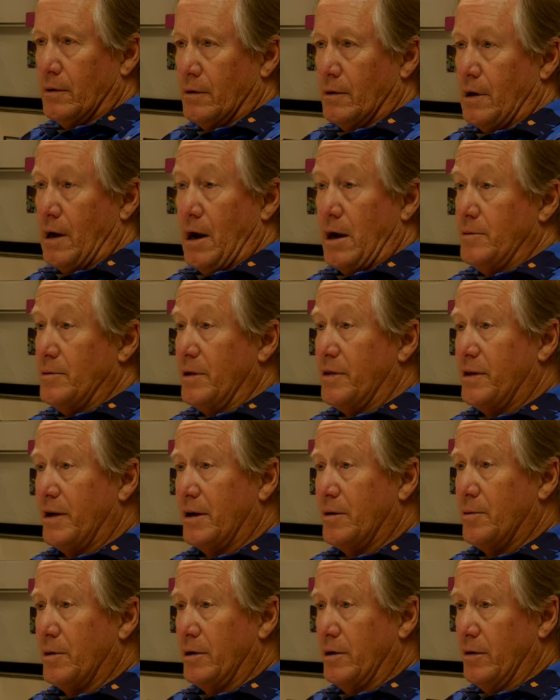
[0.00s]
Yeah, I would think
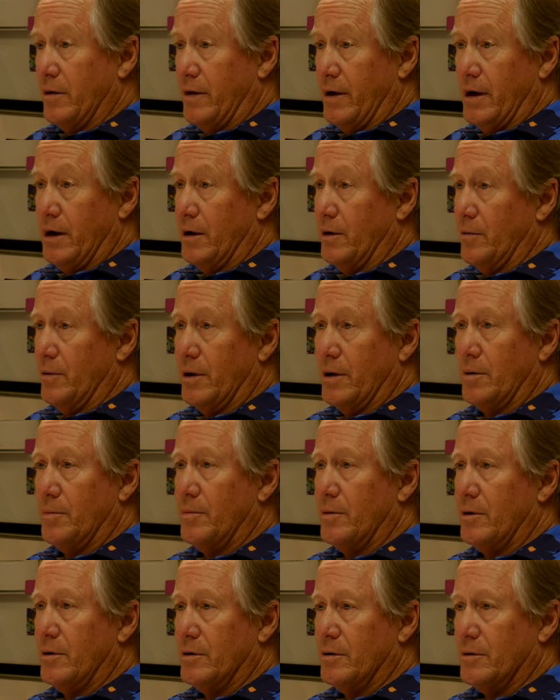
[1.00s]
when you're there, you want to
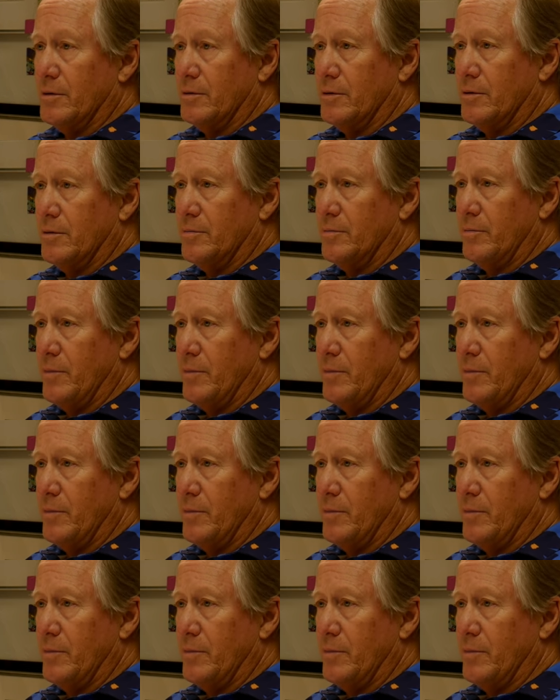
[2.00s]
you're, you're yeah.